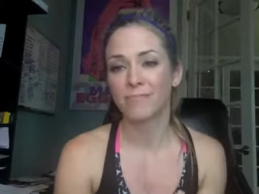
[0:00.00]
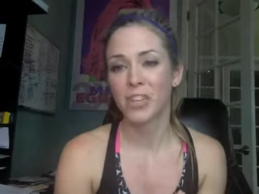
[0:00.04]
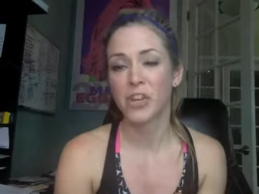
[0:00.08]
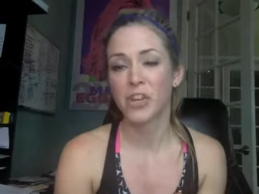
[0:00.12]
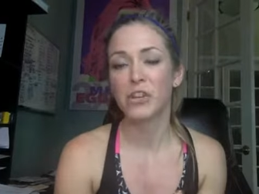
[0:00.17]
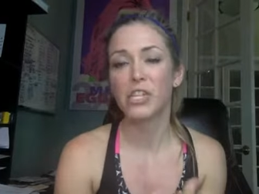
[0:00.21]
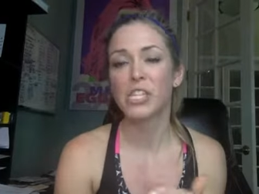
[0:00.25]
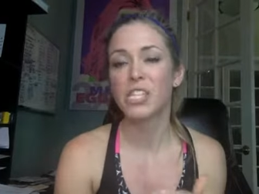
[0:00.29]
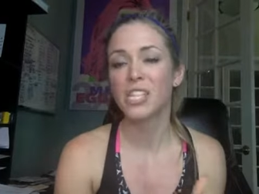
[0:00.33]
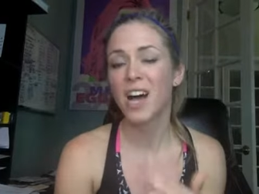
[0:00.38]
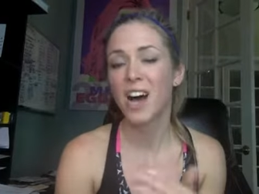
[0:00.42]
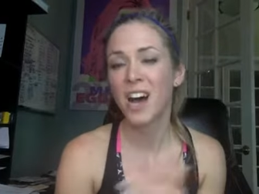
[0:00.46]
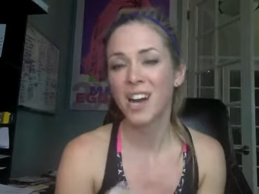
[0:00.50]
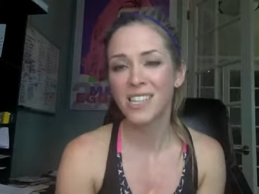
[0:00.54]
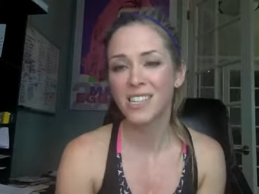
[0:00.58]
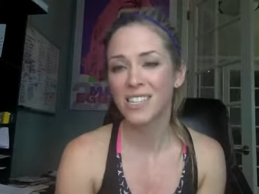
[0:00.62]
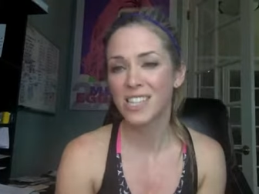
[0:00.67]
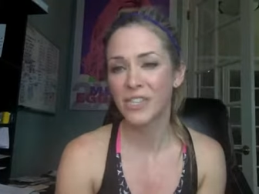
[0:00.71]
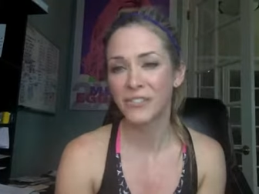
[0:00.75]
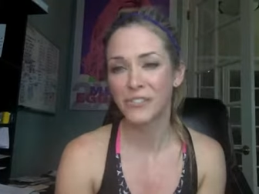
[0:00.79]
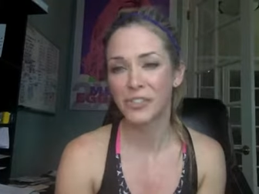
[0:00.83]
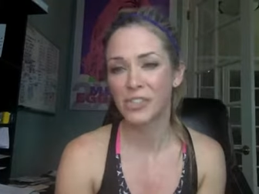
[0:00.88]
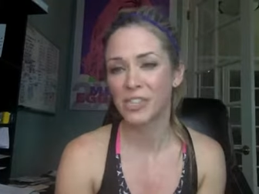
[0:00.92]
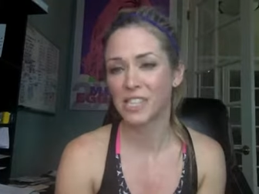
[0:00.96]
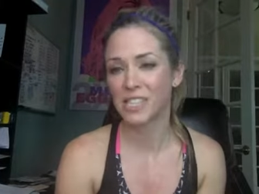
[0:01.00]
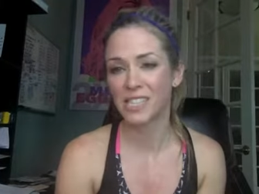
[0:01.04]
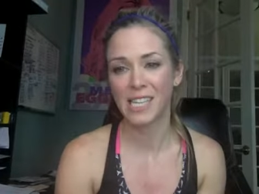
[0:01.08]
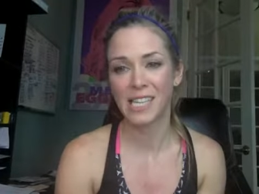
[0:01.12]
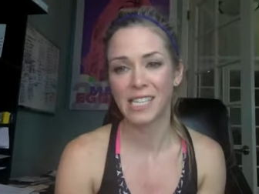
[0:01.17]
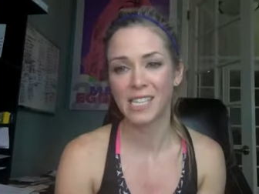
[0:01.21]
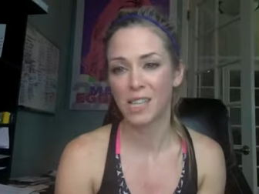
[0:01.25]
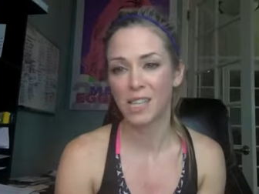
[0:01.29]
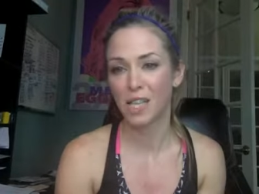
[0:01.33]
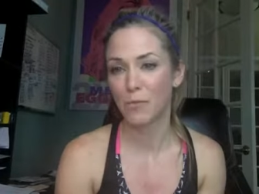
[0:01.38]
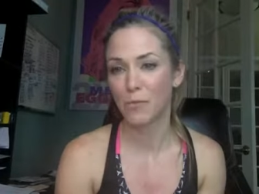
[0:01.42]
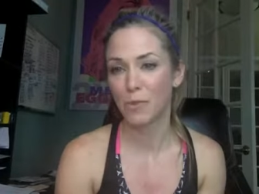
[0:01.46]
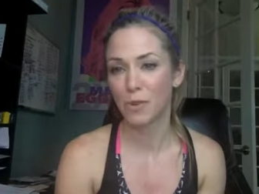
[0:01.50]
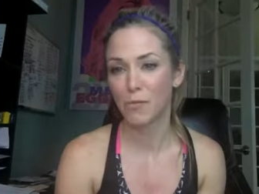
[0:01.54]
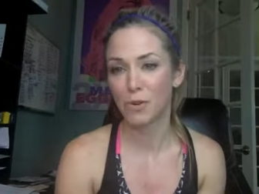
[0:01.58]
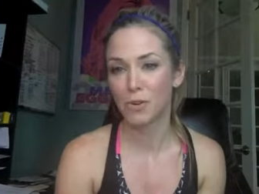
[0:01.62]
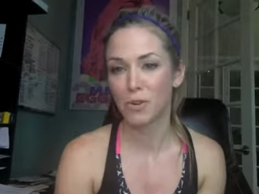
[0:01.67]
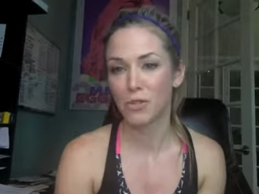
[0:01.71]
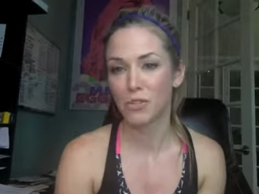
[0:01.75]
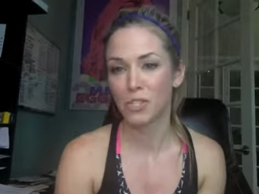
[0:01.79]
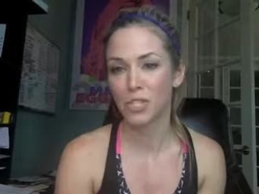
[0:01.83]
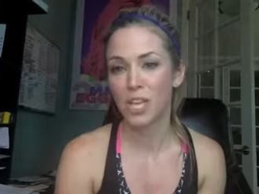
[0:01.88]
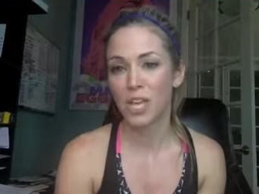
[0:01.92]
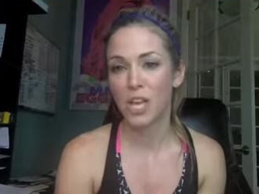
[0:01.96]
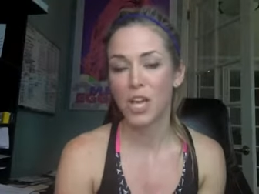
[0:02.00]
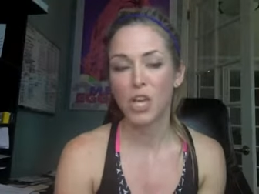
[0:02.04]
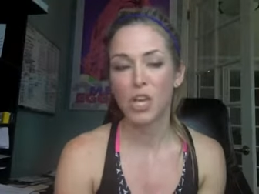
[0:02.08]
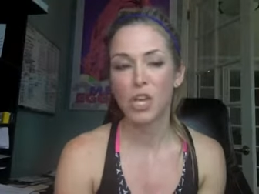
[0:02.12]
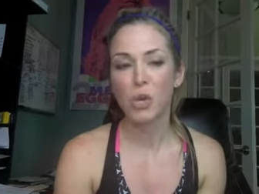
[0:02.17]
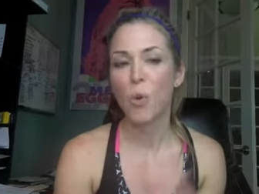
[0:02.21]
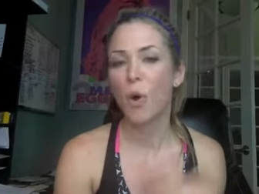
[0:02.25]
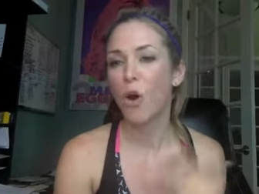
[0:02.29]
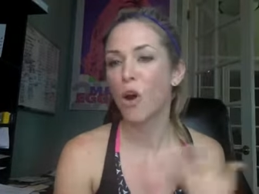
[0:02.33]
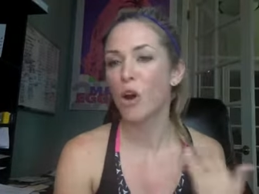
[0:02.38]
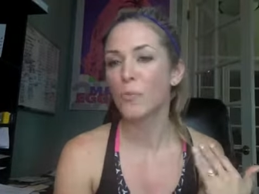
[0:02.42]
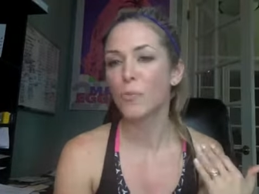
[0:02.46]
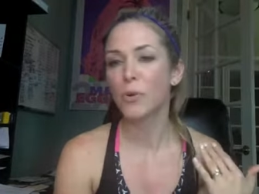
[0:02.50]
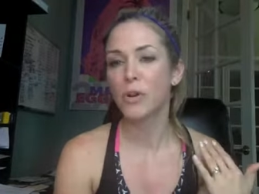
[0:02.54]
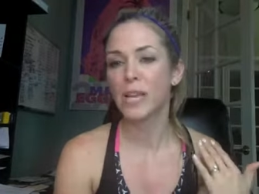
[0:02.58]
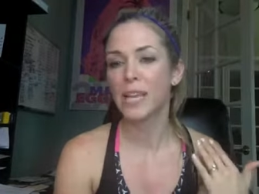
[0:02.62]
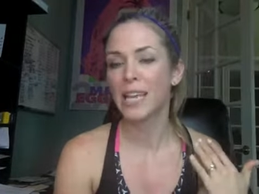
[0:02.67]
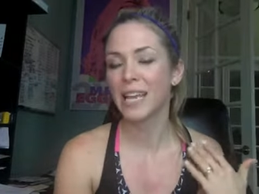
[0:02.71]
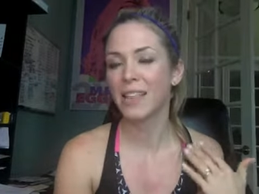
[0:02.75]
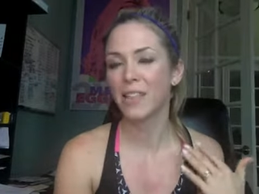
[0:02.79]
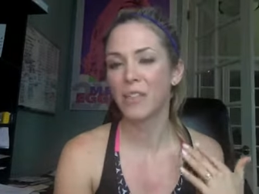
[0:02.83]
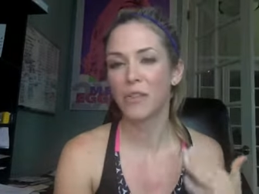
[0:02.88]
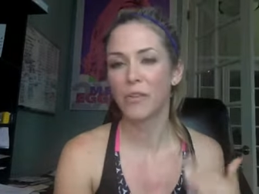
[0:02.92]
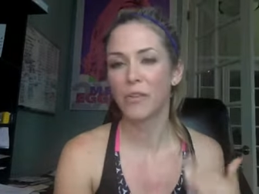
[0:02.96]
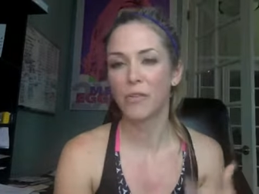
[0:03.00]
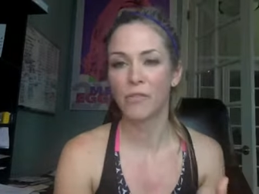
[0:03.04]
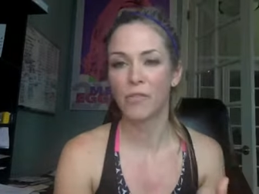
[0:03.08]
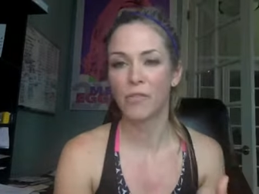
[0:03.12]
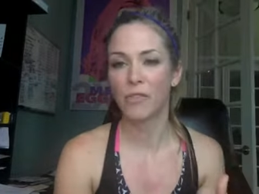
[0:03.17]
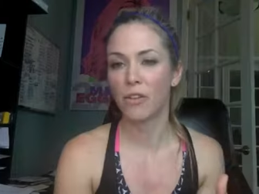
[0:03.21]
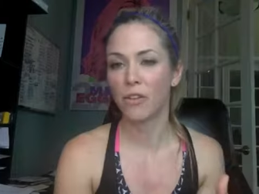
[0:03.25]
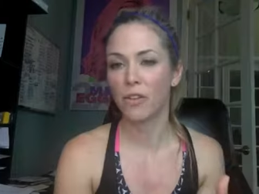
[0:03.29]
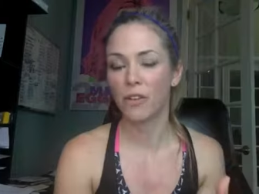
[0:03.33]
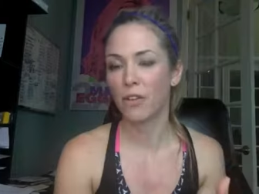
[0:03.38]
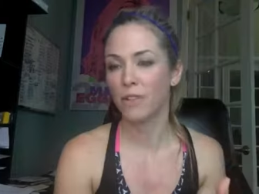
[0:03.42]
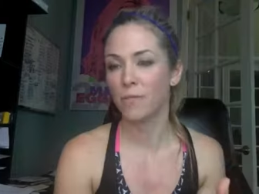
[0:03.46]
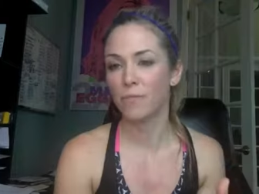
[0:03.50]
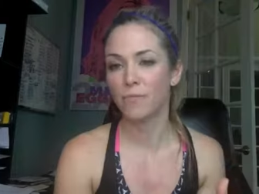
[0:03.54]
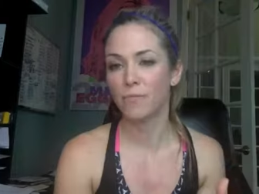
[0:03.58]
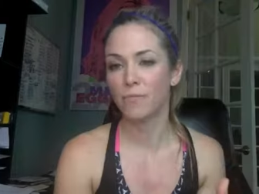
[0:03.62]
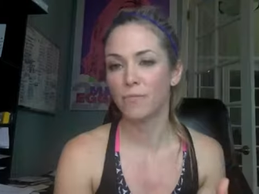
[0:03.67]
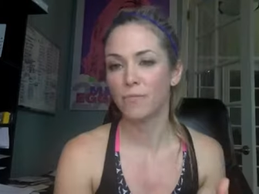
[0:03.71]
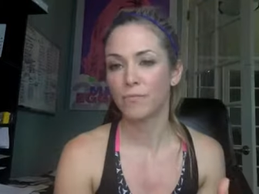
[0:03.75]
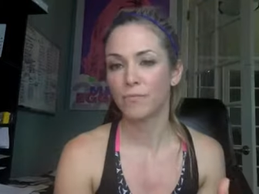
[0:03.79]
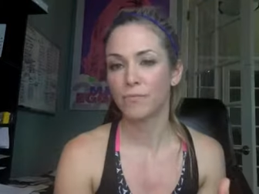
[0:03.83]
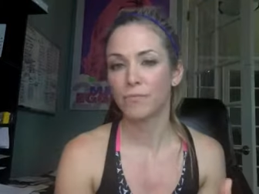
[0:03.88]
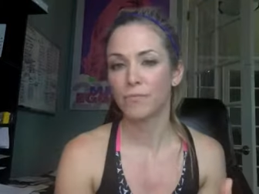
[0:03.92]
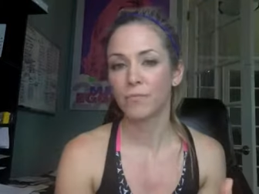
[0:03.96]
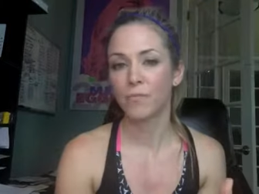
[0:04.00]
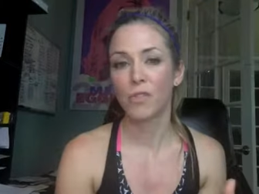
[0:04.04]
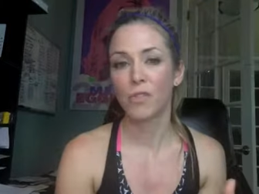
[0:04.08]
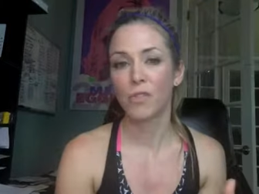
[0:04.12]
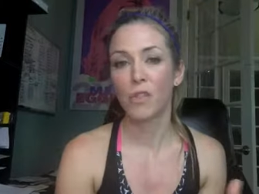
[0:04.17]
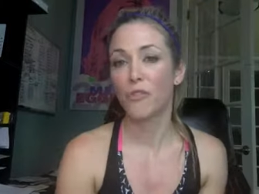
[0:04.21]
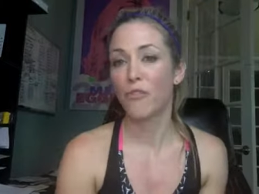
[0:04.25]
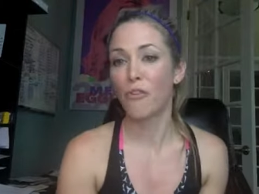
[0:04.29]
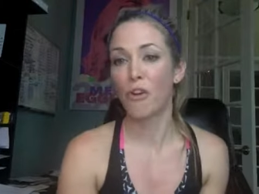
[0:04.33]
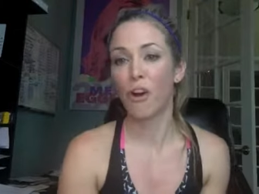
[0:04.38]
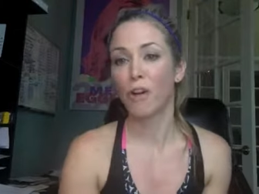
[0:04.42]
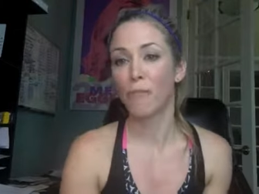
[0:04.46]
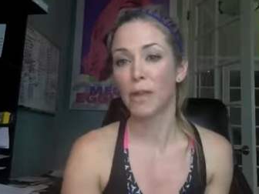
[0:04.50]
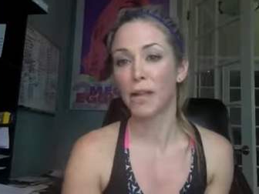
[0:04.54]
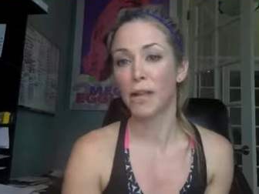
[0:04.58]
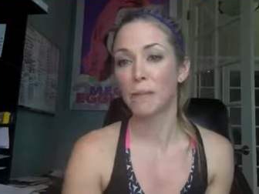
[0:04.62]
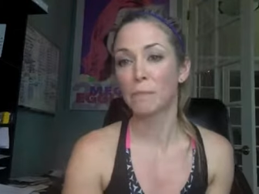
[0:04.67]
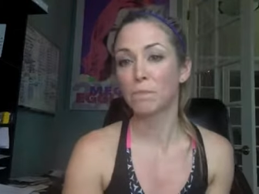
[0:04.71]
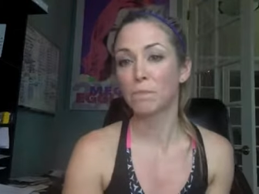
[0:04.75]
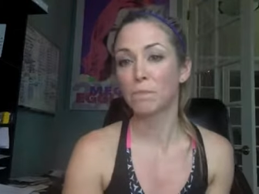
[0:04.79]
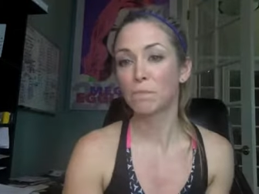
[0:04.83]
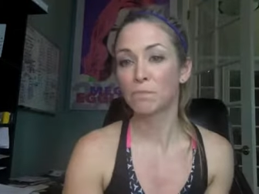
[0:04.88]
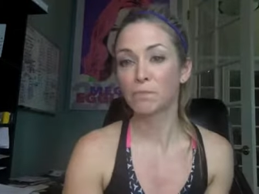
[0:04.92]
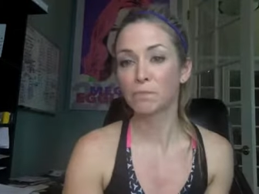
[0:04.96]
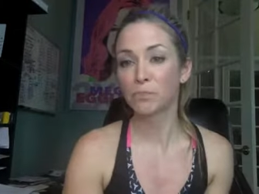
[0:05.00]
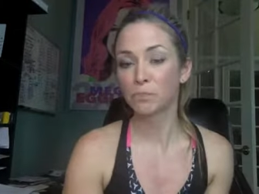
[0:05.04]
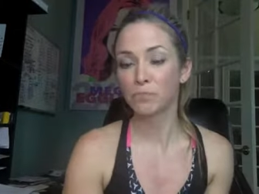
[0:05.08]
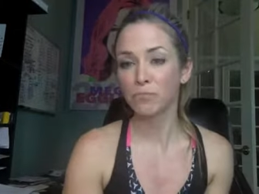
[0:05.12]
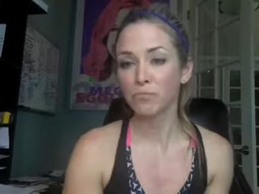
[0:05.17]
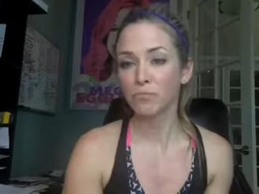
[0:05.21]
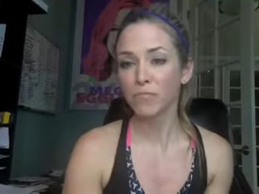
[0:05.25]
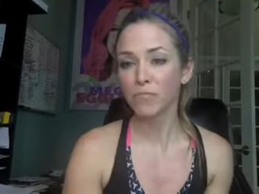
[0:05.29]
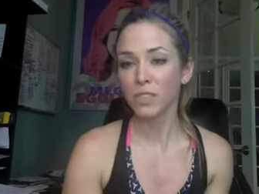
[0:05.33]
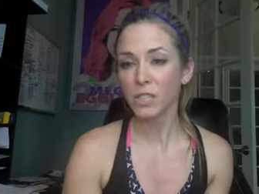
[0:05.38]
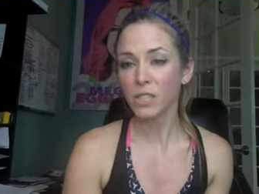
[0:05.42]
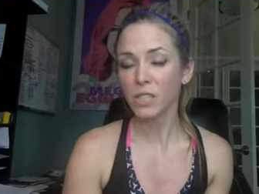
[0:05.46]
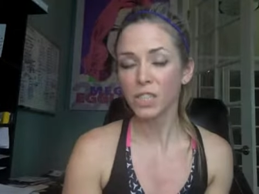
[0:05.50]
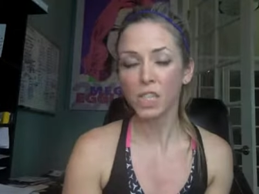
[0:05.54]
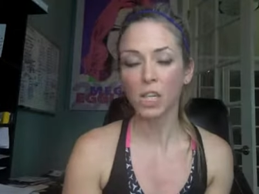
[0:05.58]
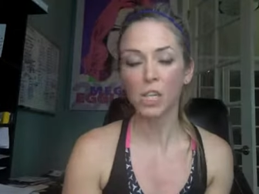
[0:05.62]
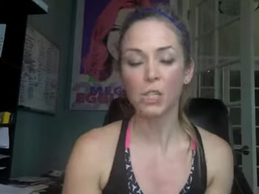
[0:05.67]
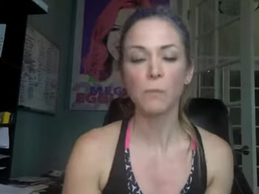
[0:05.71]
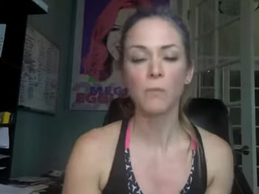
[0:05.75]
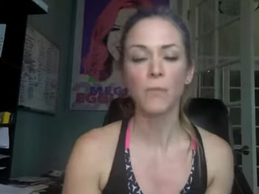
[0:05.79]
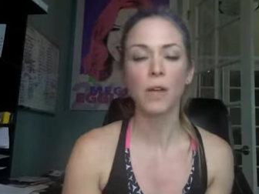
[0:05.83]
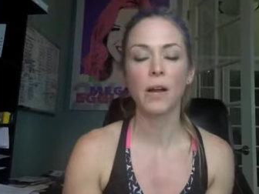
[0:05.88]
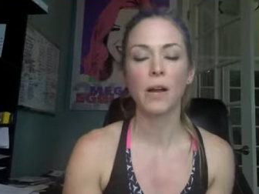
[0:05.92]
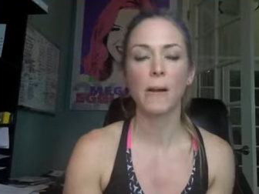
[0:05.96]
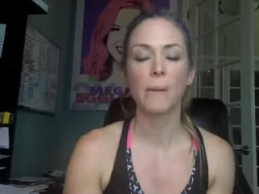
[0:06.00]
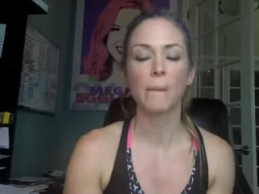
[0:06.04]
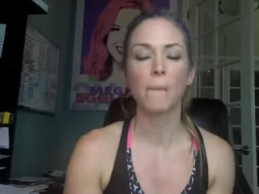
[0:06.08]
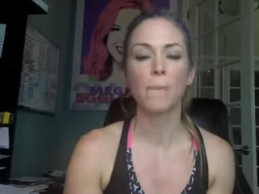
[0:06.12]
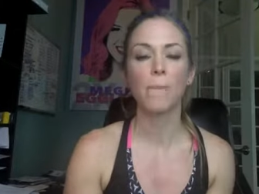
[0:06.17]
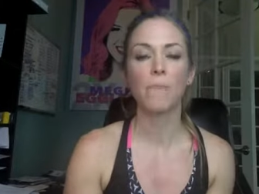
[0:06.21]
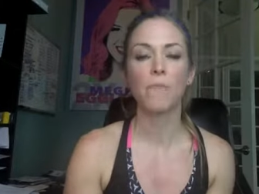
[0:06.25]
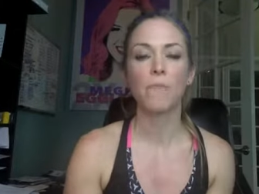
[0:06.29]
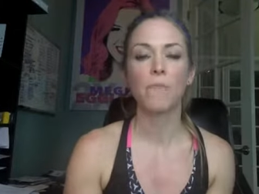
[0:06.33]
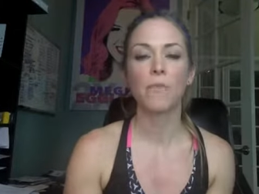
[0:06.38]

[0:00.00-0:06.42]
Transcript: You're just hunting for success club numbers. You aren't putting in the, the, the farming. So um,